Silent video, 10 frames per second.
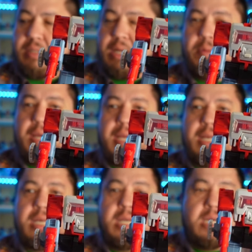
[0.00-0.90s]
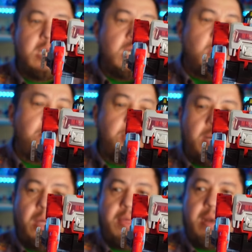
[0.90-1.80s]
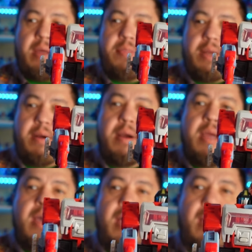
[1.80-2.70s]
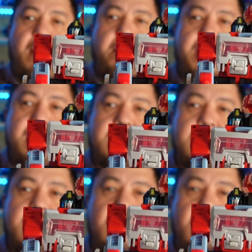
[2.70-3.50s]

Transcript: so that way I can put all that on there. Uh, but